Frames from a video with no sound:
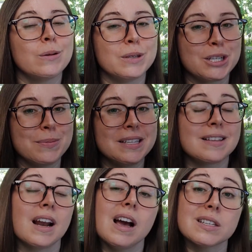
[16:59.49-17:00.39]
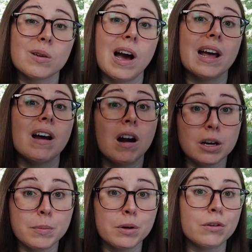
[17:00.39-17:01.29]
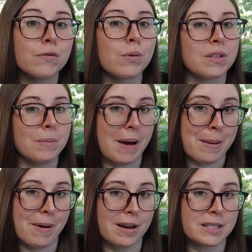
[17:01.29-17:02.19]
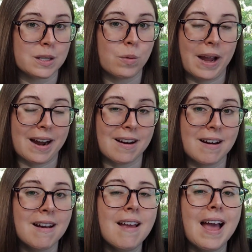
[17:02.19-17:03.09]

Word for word: which means that I also got hard mode for the BIPOC square.